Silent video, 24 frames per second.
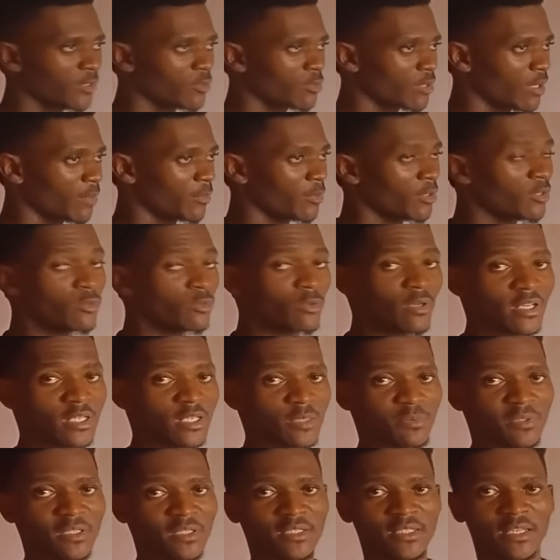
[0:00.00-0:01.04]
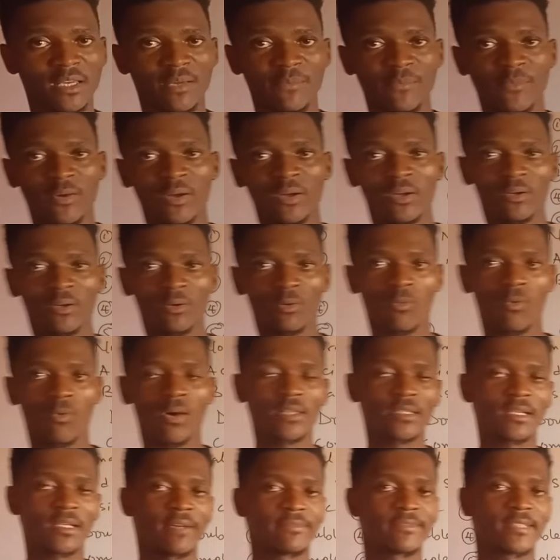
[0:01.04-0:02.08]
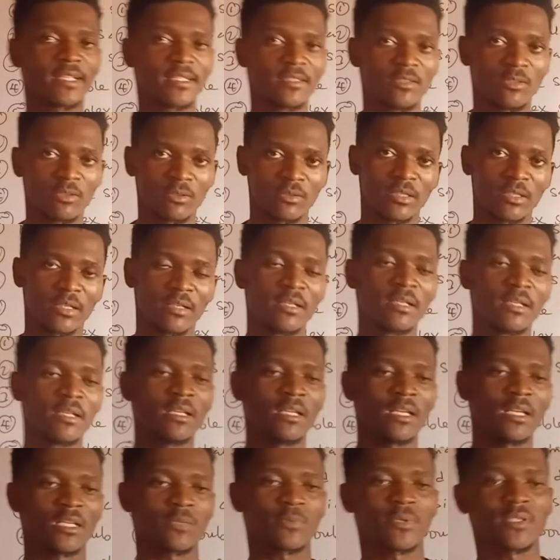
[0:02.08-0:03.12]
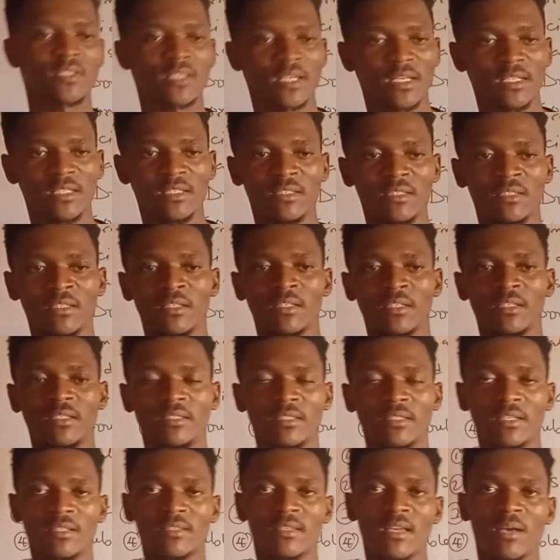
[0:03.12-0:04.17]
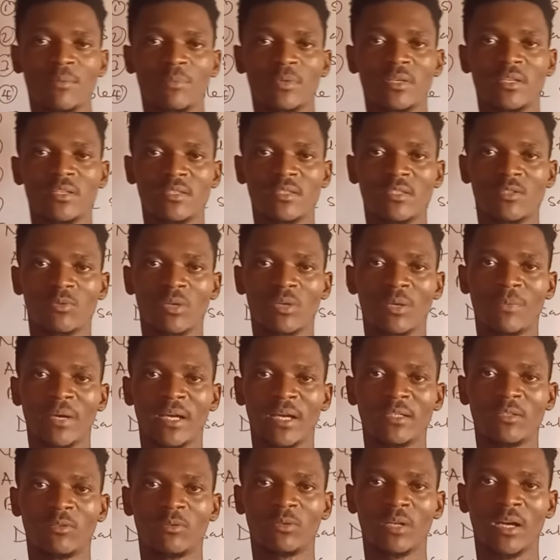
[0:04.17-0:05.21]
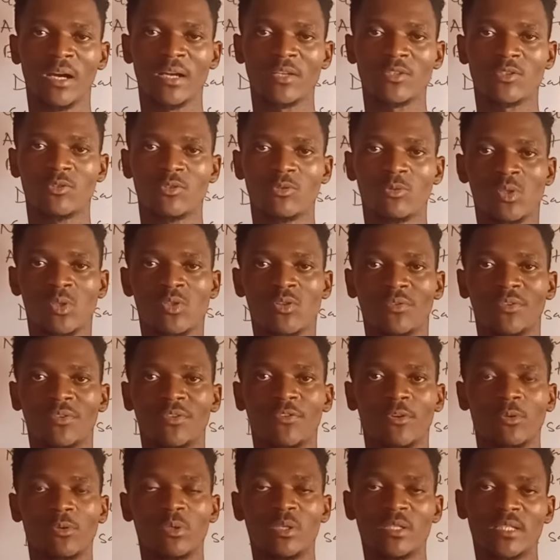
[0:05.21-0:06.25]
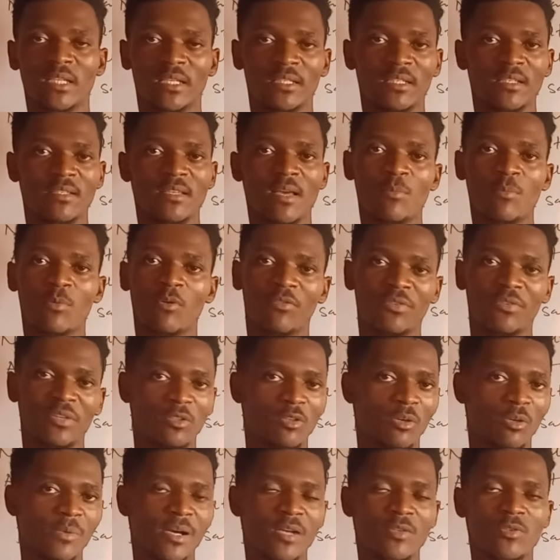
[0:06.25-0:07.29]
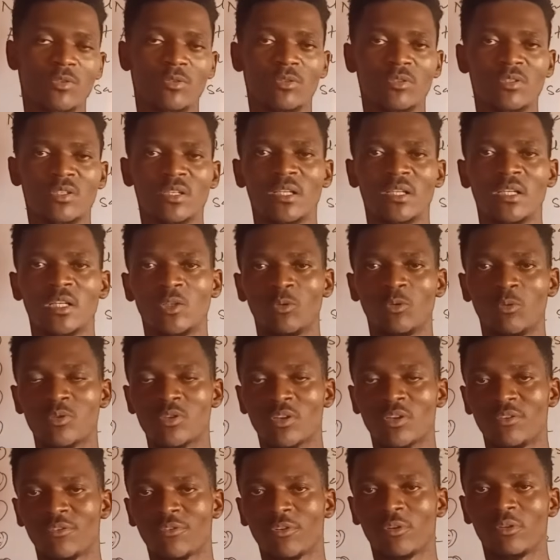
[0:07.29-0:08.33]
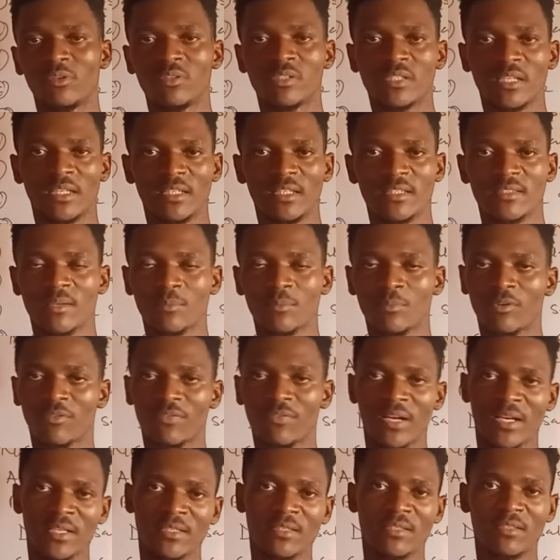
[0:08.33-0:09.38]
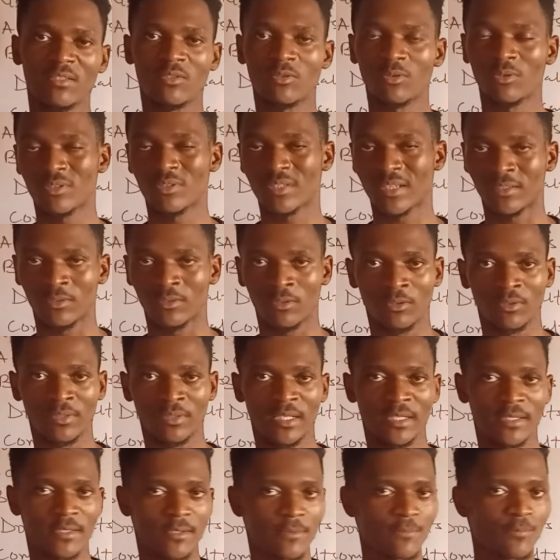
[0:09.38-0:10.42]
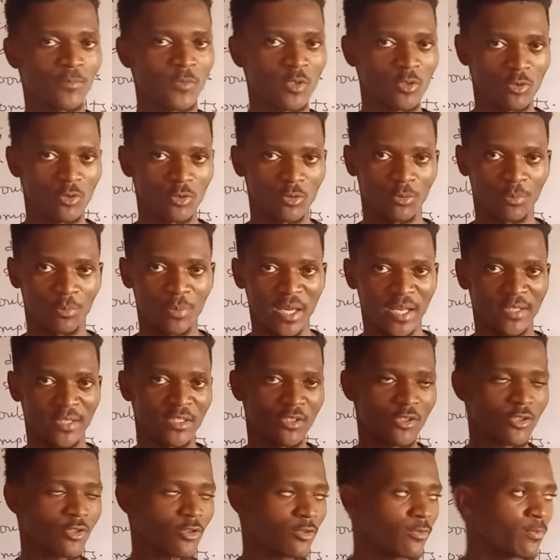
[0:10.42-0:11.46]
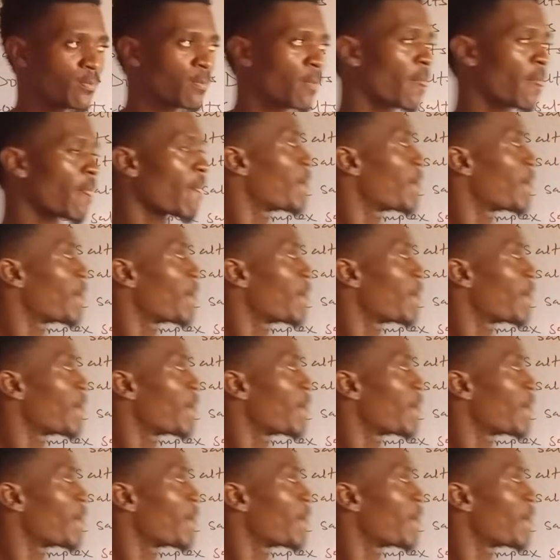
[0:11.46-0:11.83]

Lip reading: So I'm going to explain them one after the other, especially in exam cases whereby they will ask you which of the following is an example of a normal salt, which of the following is an example of acid salt, and all that. So pay attention.